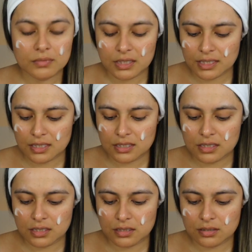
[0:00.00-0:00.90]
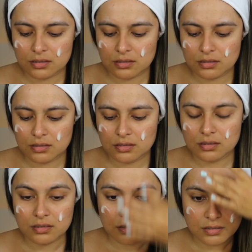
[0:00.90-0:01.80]
Apply that here.
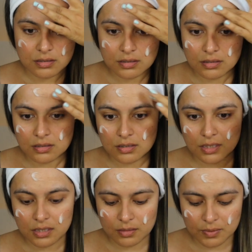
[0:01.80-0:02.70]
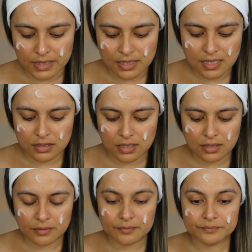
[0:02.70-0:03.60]
And apply that
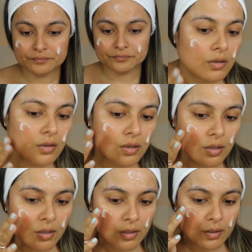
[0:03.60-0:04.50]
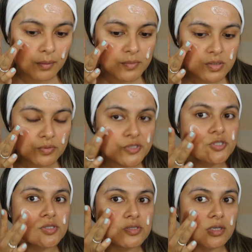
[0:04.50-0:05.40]
there. So we'll
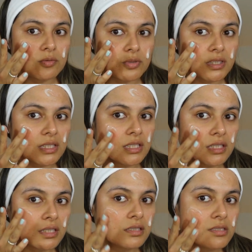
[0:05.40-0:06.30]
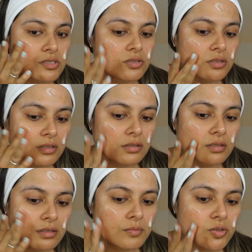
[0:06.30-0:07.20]
just start working it in
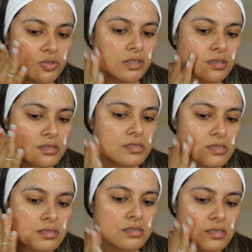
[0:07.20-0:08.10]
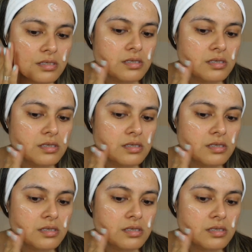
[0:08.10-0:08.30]
circular motions.